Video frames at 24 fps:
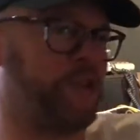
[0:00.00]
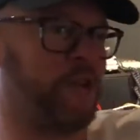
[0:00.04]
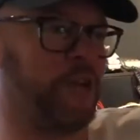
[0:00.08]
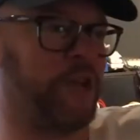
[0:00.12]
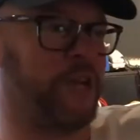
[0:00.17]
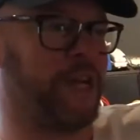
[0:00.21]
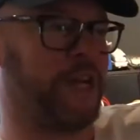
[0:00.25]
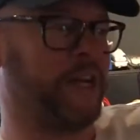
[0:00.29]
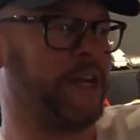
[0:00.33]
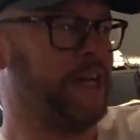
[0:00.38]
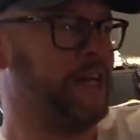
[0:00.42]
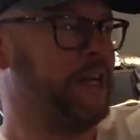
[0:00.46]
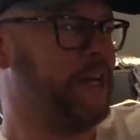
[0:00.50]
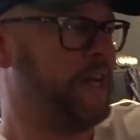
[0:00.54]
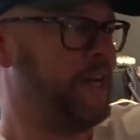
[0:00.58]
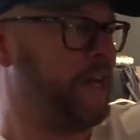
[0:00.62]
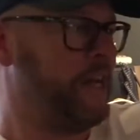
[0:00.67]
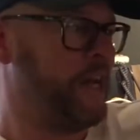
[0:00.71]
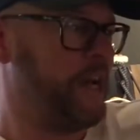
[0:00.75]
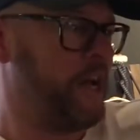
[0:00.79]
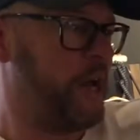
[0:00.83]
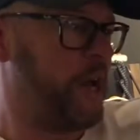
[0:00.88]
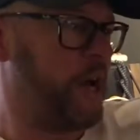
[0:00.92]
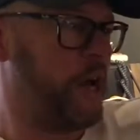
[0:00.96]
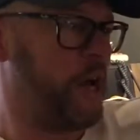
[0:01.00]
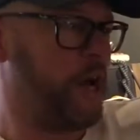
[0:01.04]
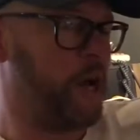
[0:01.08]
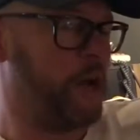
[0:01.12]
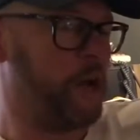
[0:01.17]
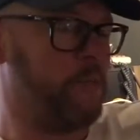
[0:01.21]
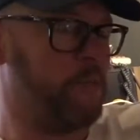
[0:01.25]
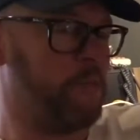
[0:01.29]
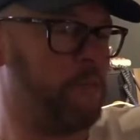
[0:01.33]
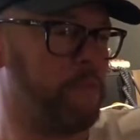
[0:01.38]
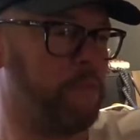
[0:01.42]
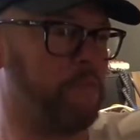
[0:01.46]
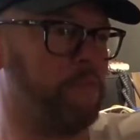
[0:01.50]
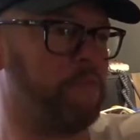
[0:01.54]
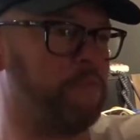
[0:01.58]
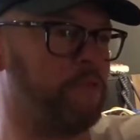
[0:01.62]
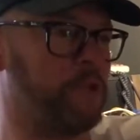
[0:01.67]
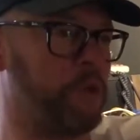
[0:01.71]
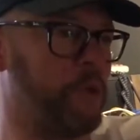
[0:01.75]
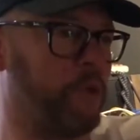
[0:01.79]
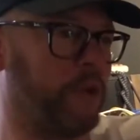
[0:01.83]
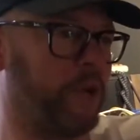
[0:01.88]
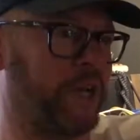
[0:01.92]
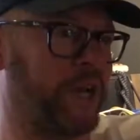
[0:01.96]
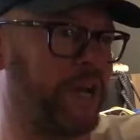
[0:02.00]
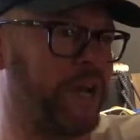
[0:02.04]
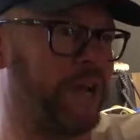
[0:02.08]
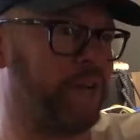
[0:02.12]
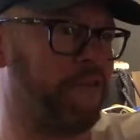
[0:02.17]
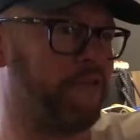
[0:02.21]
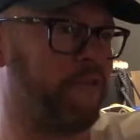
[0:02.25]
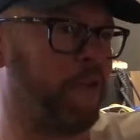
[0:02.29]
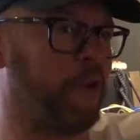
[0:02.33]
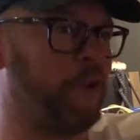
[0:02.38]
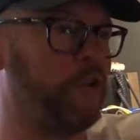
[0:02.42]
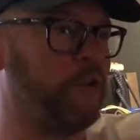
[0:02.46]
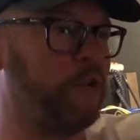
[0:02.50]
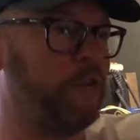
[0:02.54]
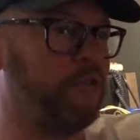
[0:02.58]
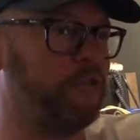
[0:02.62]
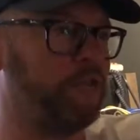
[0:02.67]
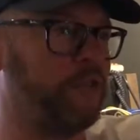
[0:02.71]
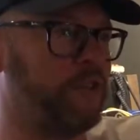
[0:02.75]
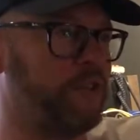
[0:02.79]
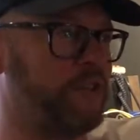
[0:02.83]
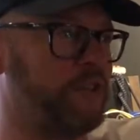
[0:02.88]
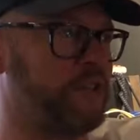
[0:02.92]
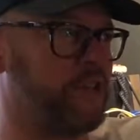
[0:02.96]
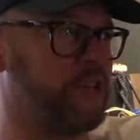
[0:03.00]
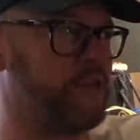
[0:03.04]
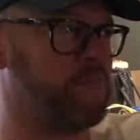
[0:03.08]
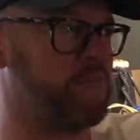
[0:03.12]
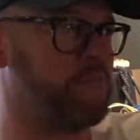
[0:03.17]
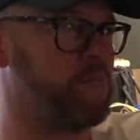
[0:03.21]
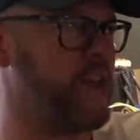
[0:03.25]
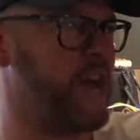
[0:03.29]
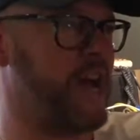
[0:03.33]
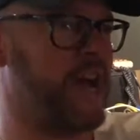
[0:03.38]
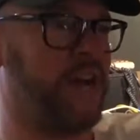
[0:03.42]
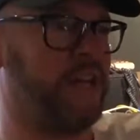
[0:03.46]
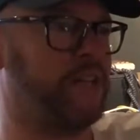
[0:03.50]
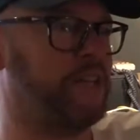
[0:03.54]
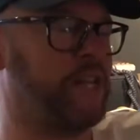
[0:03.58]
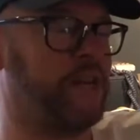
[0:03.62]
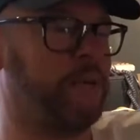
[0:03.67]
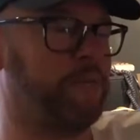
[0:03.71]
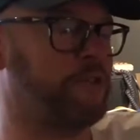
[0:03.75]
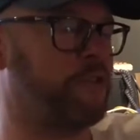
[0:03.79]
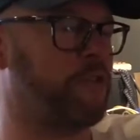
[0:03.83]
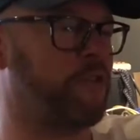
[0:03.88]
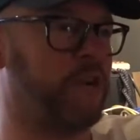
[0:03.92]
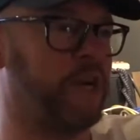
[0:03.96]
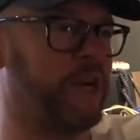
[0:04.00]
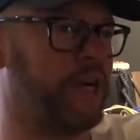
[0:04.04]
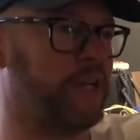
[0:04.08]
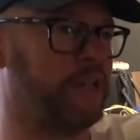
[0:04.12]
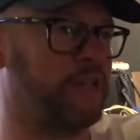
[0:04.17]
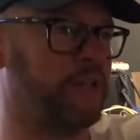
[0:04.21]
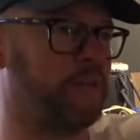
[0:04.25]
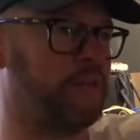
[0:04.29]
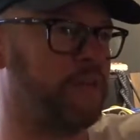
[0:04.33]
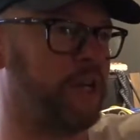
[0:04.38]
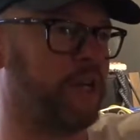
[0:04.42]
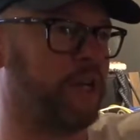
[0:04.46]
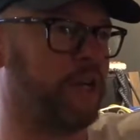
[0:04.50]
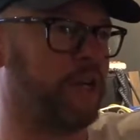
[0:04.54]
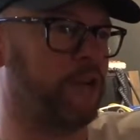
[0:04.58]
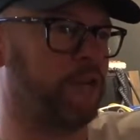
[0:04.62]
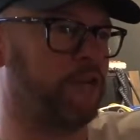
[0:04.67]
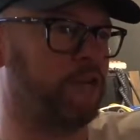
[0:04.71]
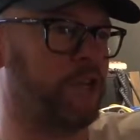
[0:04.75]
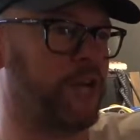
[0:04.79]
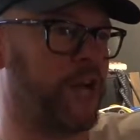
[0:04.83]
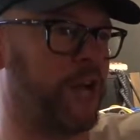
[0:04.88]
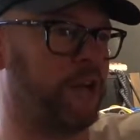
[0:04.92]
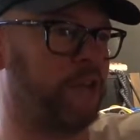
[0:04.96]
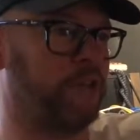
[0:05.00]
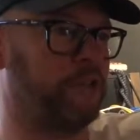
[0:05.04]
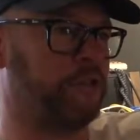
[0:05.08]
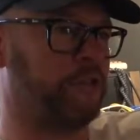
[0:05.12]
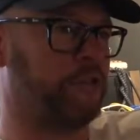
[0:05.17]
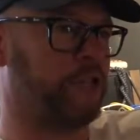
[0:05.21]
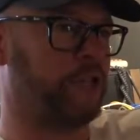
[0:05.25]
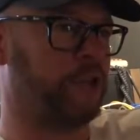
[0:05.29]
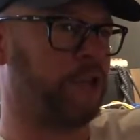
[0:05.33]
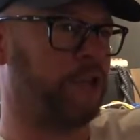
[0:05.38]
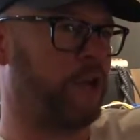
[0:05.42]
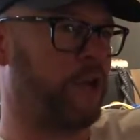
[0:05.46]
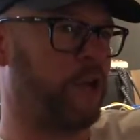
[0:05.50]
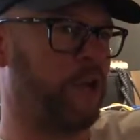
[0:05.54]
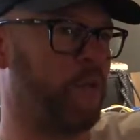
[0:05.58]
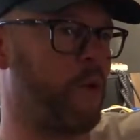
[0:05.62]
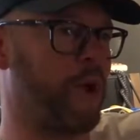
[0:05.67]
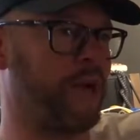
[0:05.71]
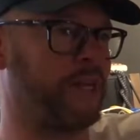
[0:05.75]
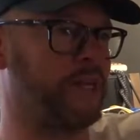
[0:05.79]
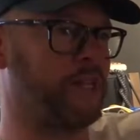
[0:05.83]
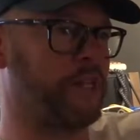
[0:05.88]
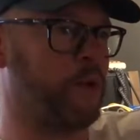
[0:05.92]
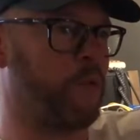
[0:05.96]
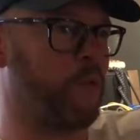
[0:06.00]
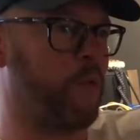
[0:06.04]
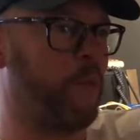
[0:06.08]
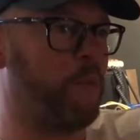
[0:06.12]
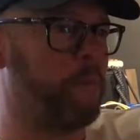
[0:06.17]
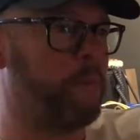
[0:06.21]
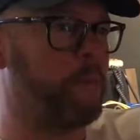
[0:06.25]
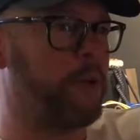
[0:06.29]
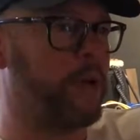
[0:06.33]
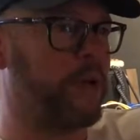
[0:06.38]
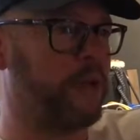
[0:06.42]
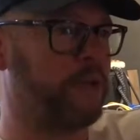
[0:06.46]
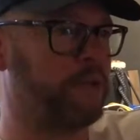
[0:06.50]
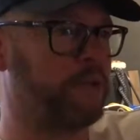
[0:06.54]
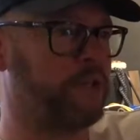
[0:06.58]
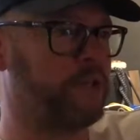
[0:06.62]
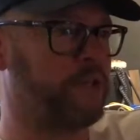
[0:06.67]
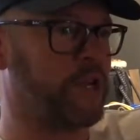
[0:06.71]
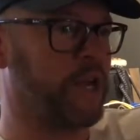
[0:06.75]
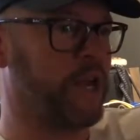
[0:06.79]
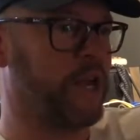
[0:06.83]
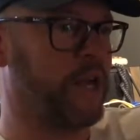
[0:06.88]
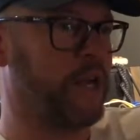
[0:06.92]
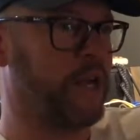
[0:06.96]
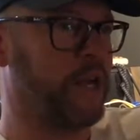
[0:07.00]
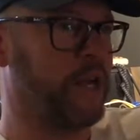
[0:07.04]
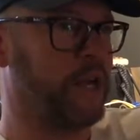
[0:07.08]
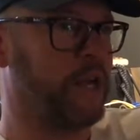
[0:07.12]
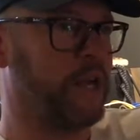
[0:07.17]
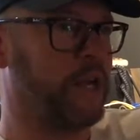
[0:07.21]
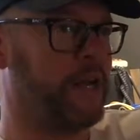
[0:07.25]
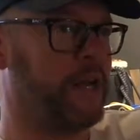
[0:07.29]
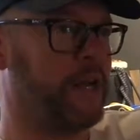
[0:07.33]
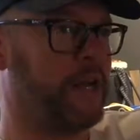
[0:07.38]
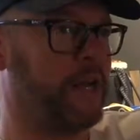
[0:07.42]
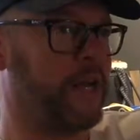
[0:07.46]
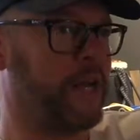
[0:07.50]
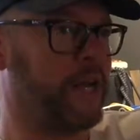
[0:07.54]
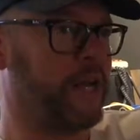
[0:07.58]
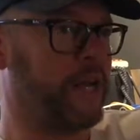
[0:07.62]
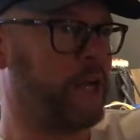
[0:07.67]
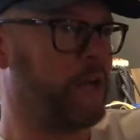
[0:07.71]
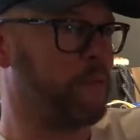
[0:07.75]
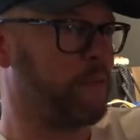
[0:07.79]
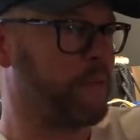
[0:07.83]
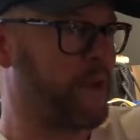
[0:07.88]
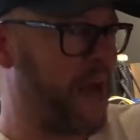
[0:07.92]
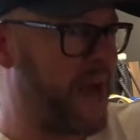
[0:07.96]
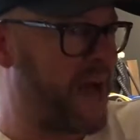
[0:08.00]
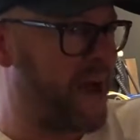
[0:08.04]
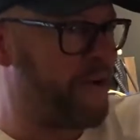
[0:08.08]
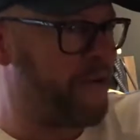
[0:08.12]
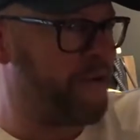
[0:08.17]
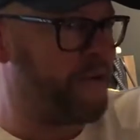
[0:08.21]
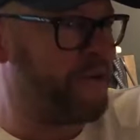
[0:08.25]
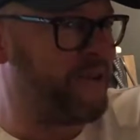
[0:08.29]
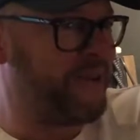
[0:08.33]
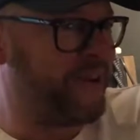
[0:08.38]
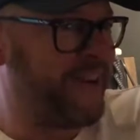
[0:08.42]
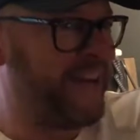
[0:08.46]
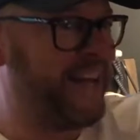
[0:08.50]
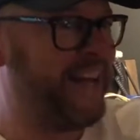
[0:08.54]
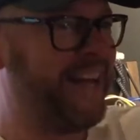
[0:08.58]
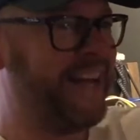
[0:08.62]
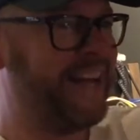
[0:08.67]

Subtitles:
on it. Do you want to get involved? And I said, yeah, it sounds great. It sounds like a good challenge. You know, like, when do you want me? He was just like, can you come now?